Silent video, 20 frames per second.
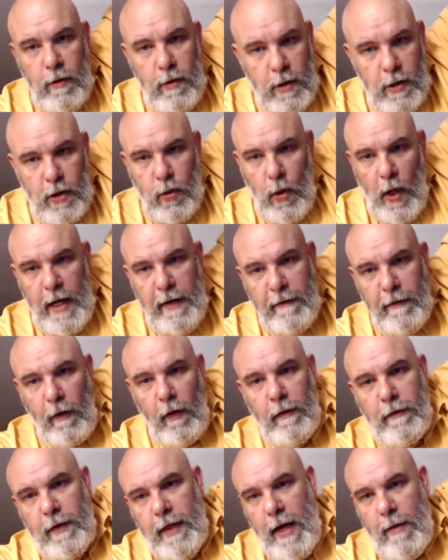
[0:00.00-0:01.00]
There's
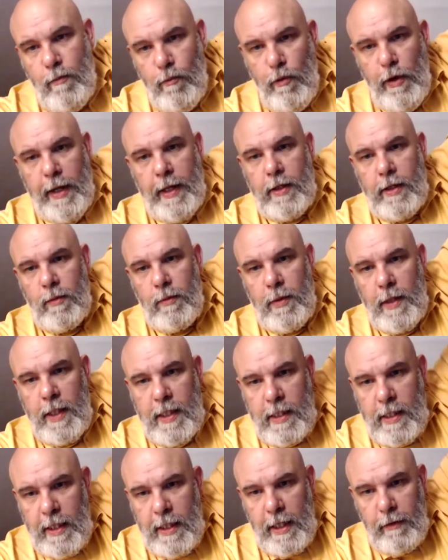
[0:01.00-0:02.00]
25 of them rinked up in
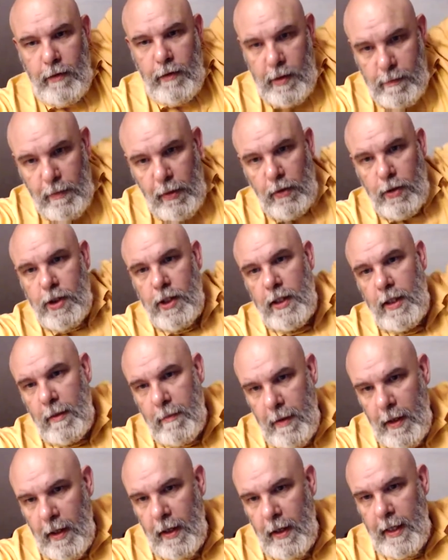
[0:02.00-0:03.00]
series, pushing the
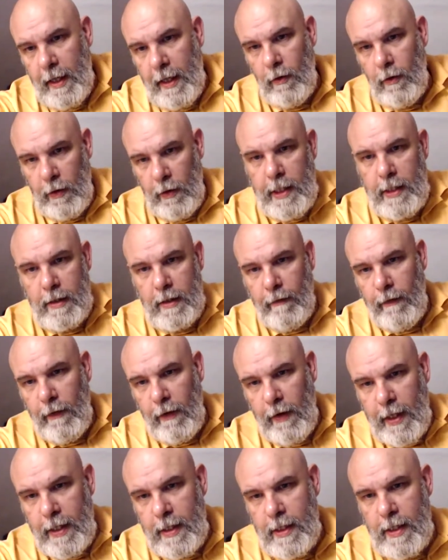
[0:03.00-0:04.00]
burner like it's a
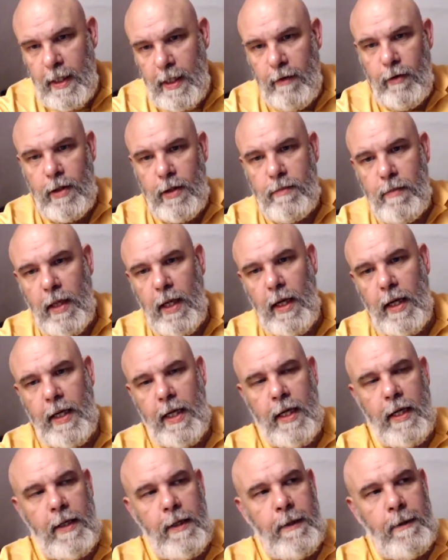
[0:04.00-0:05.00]
fucking serious burner.
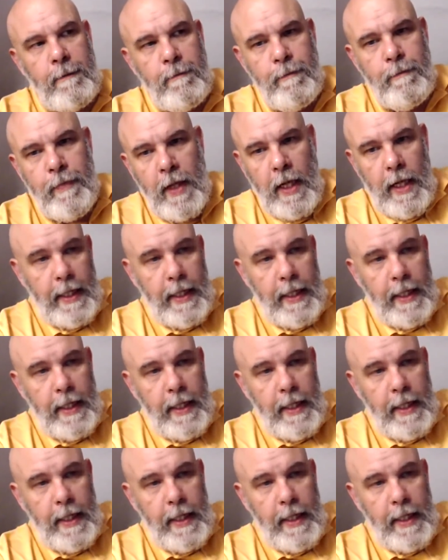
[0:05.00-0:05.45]
And